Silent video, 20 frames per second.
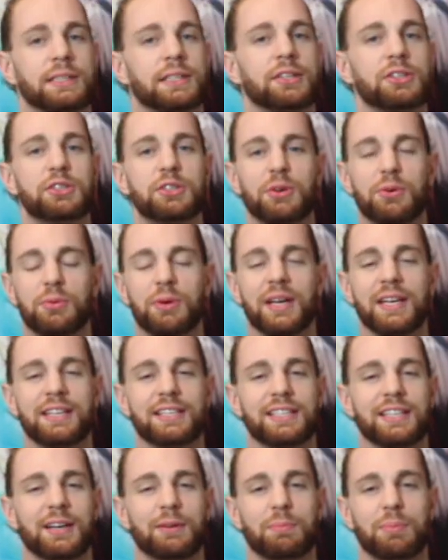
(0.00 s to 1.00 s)
There's no way
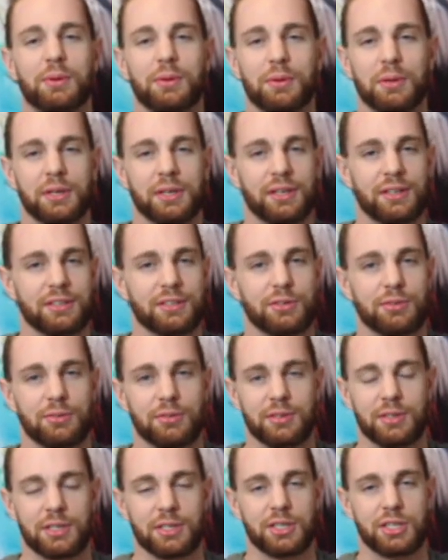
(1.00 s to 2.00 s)
he's not pulling all
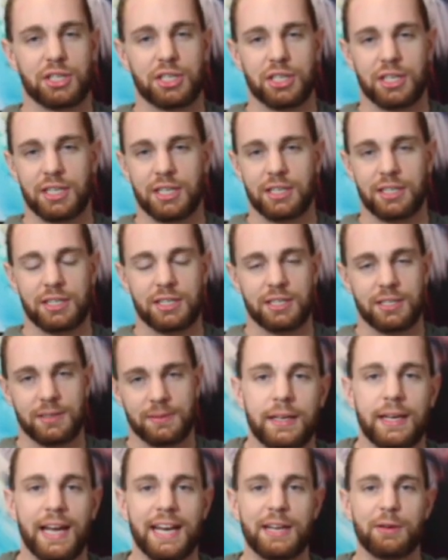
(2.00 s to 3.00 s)
sorts of chicks.
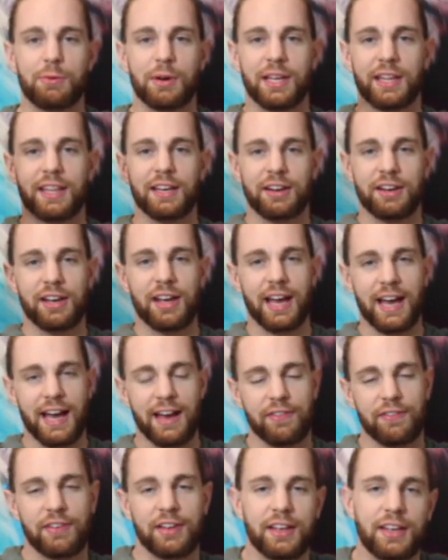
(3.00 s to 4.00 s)
Anyway, there you
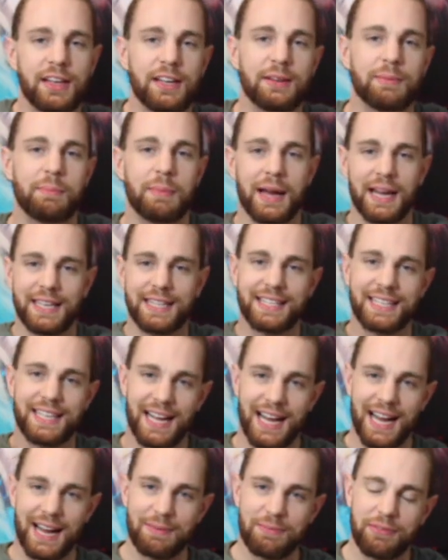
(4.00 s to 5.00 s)
have it. My
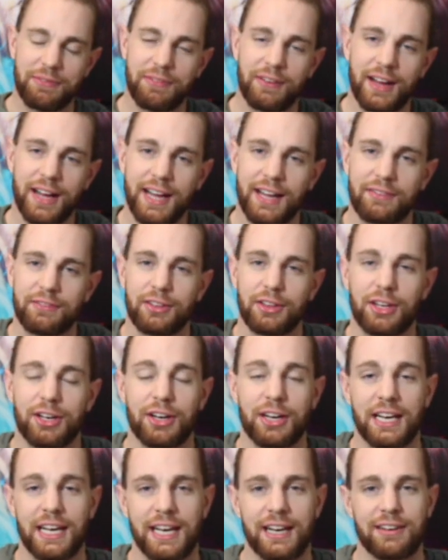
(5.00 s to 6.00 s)
top 5
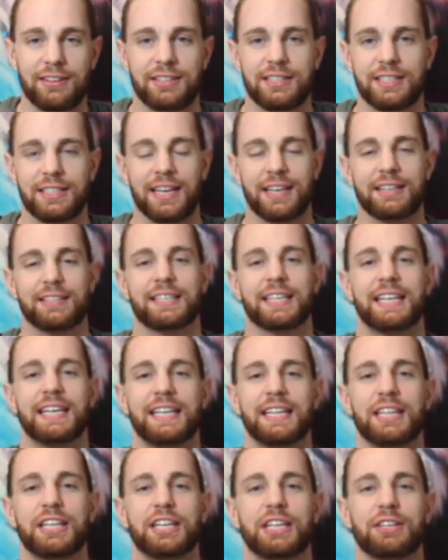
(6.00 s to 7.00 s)
long hairstyles
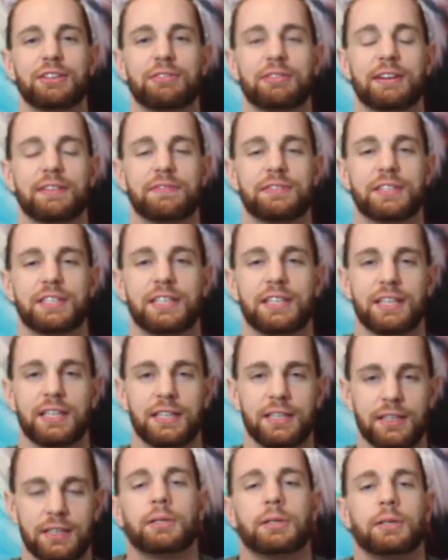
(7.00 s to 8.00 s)
in the
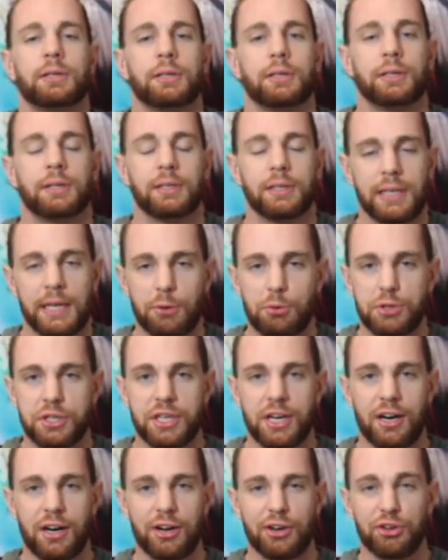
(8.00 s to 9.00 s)
UFC. It was
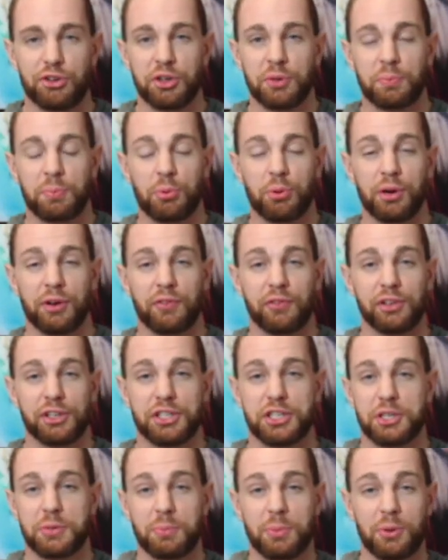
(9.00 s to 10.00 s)
an honor and
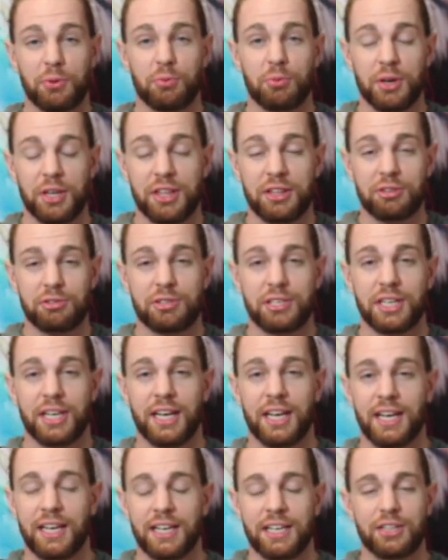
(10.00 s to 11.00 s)
privilege to be with you
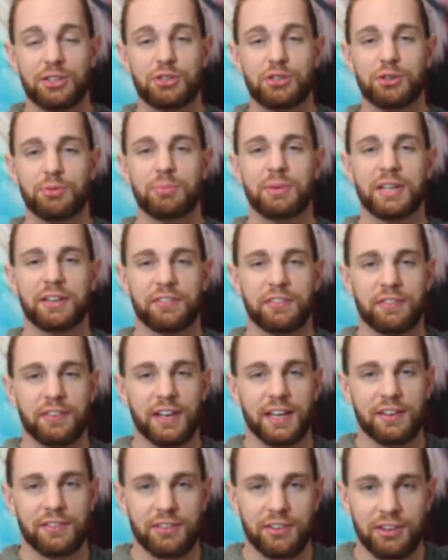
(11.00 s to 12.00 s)
today. Do me a
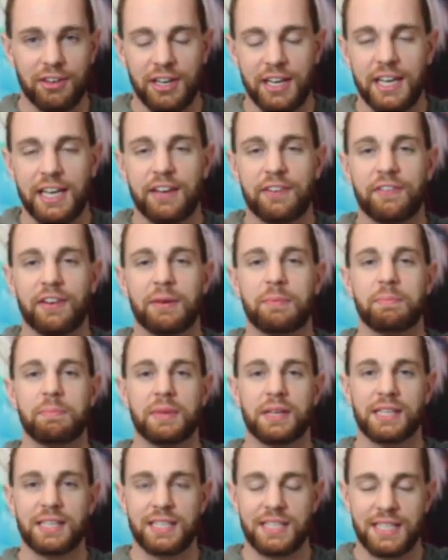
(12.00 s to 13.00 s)
favor, if I
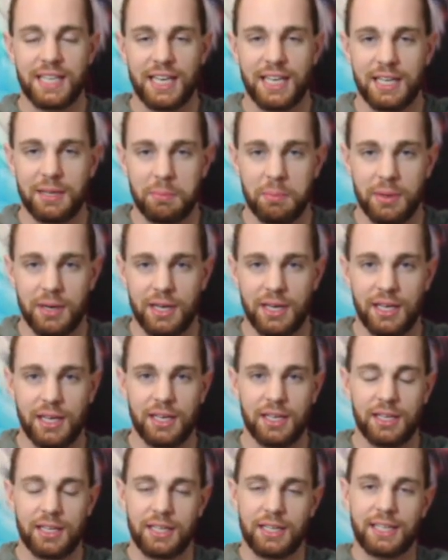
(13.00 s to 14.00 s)
missed
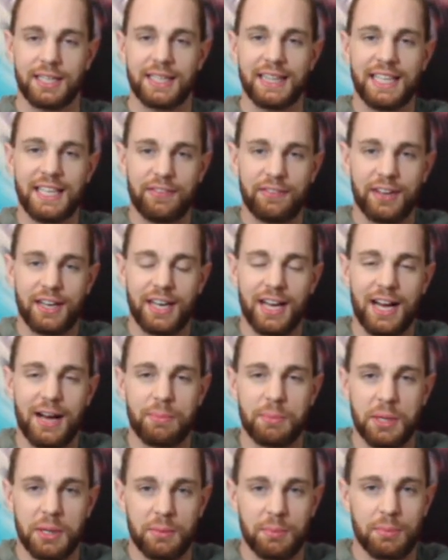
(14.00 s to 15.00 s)
anybody, leave a
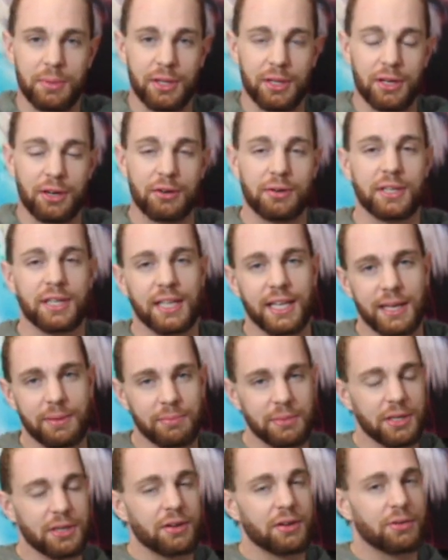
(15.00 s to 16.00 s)
comment below and let
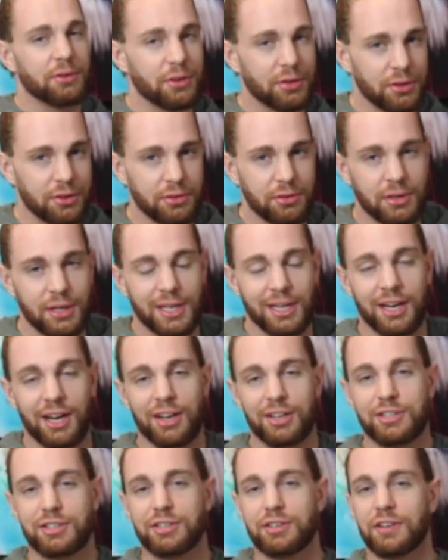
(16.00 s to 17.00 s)
me know who.
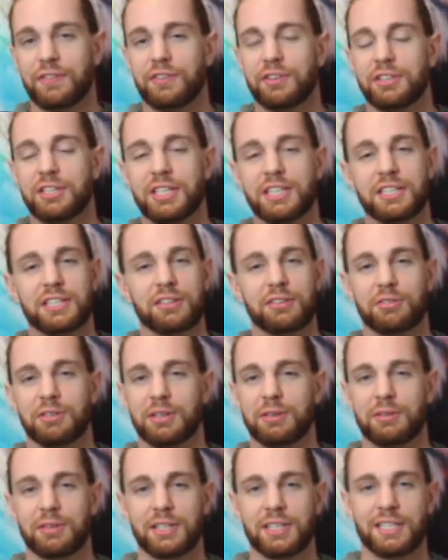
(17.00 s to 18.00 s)
Also, if you
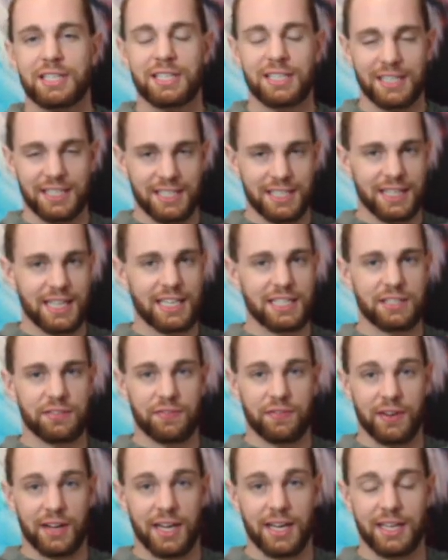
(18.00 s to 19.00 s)
disagree with this list, that's
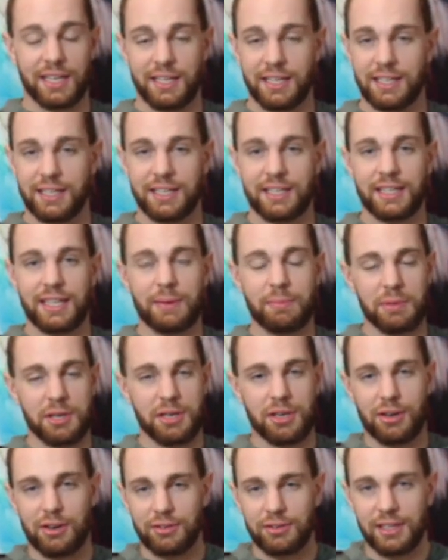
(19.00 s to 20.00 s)
fine. Let me
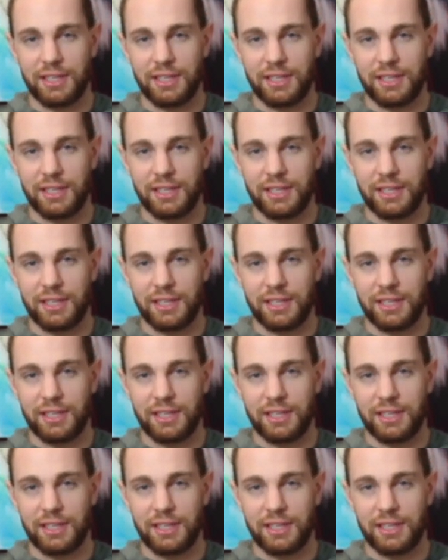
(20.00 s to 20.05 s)
know.